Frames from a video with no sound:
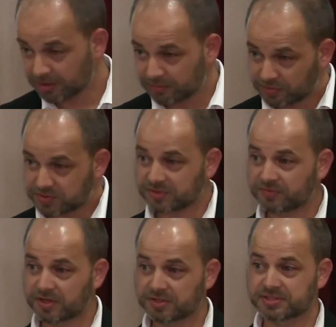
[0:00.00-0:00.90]
And the first
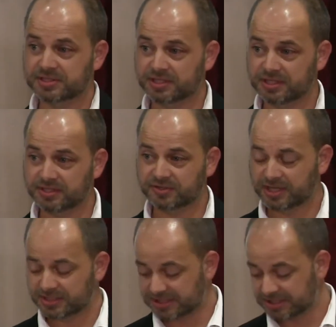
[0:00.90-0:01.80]
of those
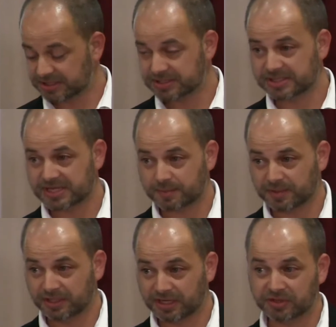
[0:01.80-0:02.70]
training sessions is
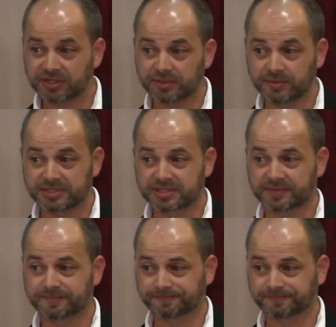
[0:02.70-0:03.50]
happening now in 3 weeks' time.